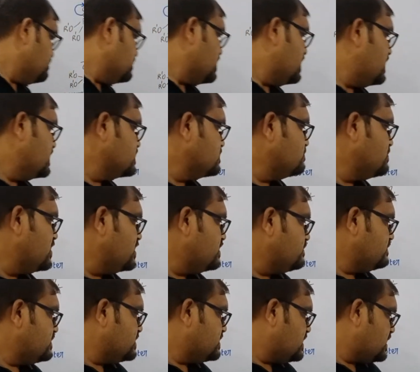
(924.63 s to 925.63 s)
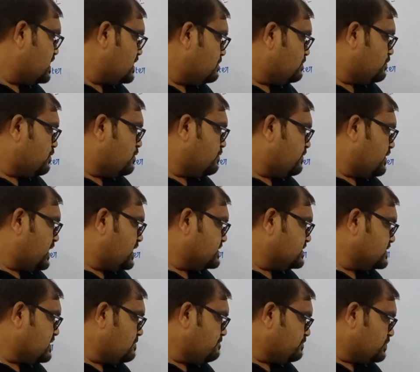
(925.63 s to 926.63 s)
explained with the help of
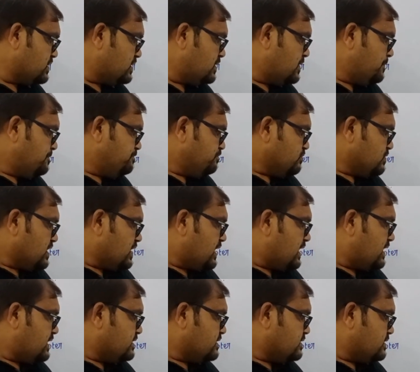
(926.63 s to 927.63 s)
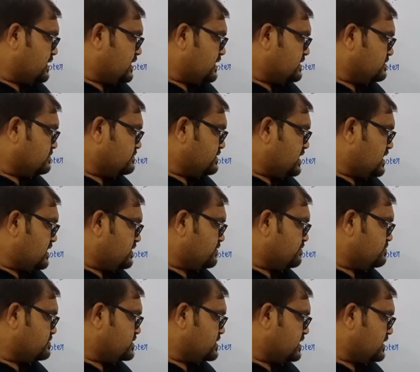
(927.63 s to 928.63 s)
example. As we are
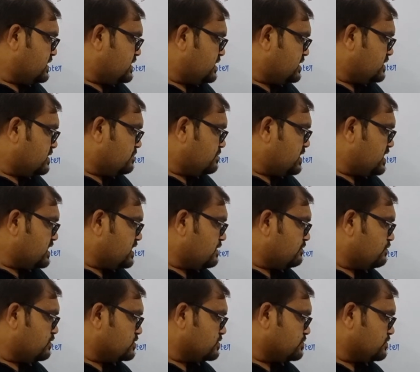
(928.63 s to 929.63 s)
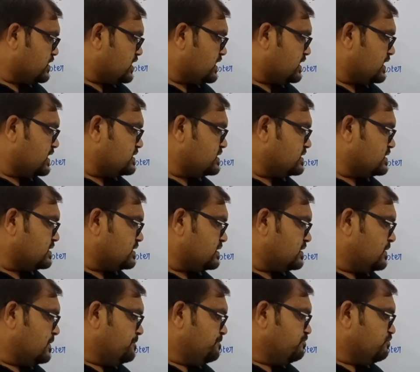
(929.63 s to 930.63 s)
using here beta phosphonate
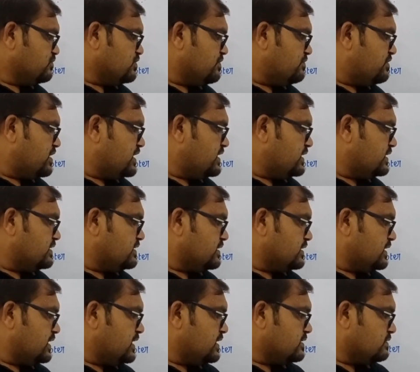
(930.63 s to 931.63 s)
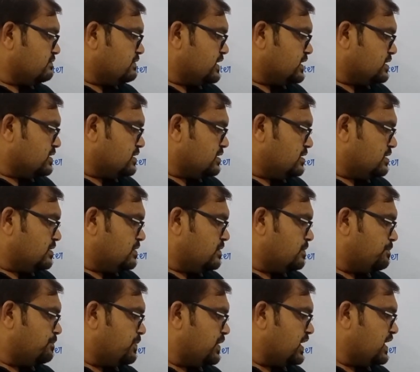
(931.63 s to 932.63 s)
ester, when it react with
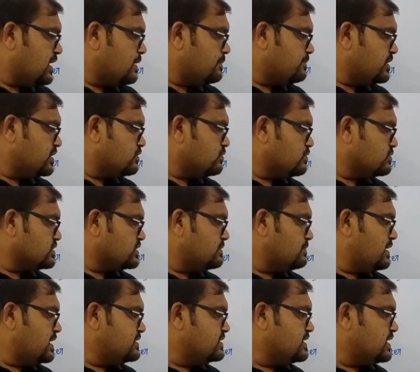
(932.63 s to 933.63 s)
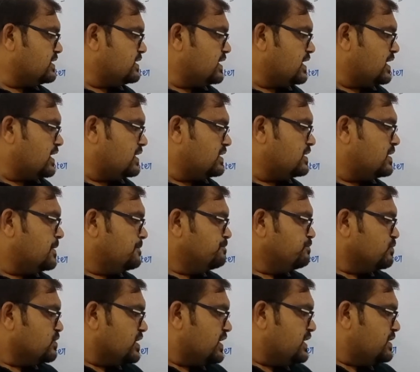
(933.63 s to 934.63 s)
para-methoxybenzaldehyde
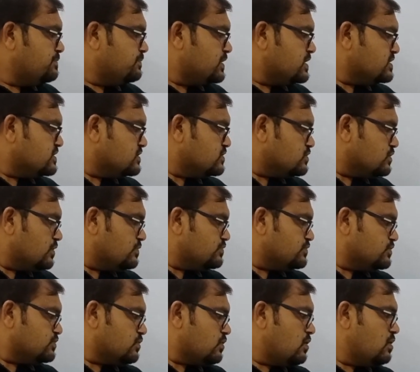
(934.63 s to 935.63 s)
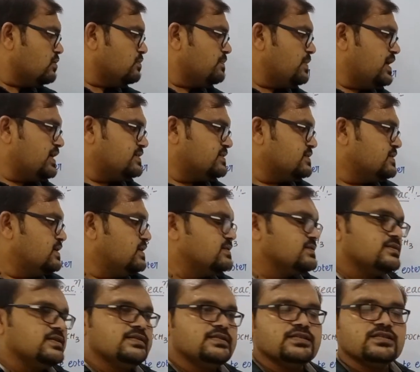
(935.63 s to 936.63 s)
in presence of strong base
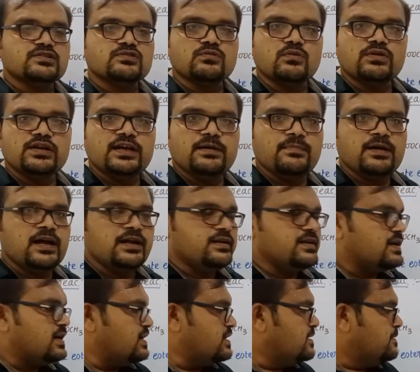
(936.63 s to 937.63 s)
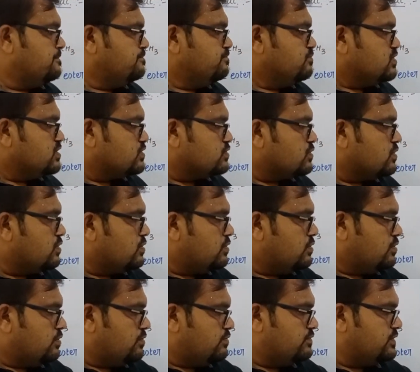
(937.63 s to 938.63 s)
such as sodium hydride, so
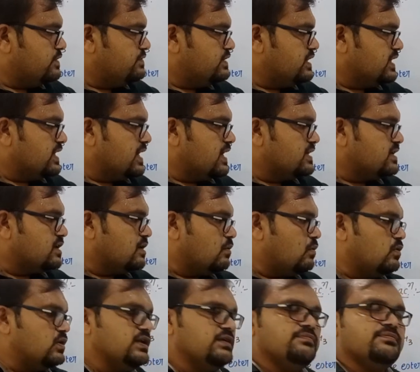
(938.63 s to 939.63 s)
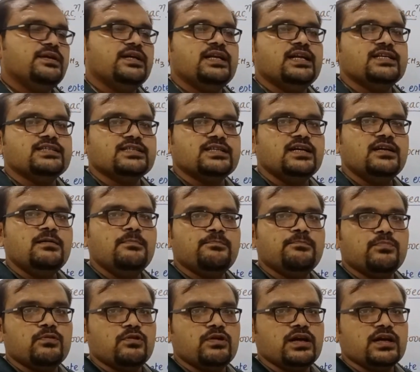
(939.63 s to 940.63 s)
we will get olefin as a
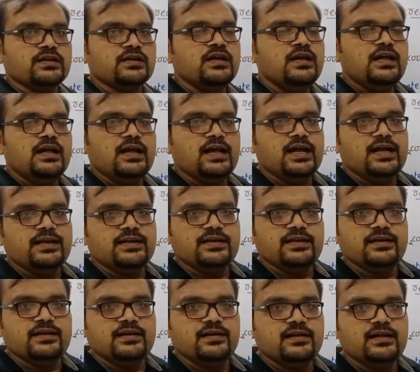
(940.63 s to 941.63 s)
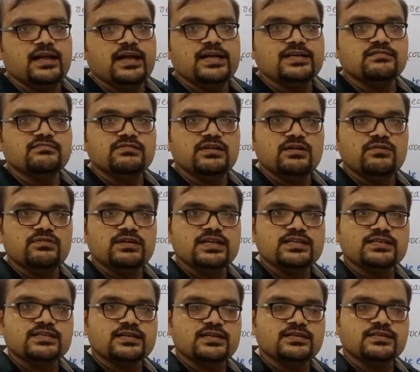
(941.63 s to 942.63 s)
product. And as we have
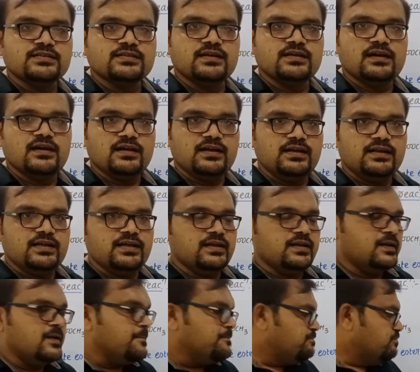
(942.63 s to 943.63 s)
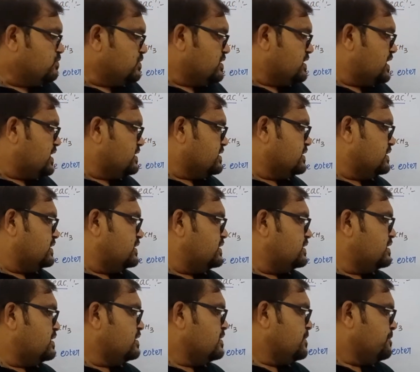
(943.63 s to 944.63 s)
discussed earlier, that
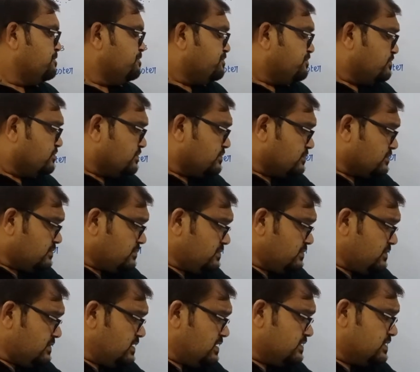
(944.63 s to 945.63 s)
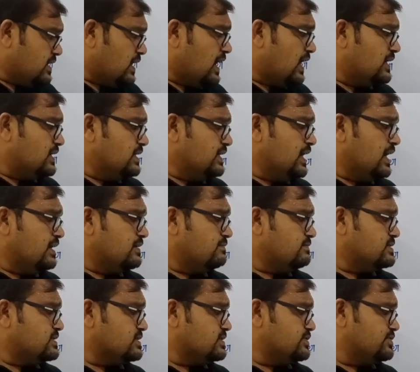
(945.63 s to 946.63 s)
here the aldehyde
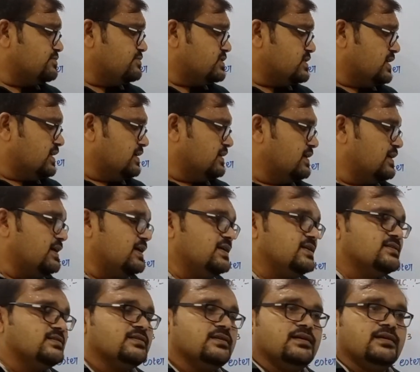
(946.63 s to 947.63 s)
which is using is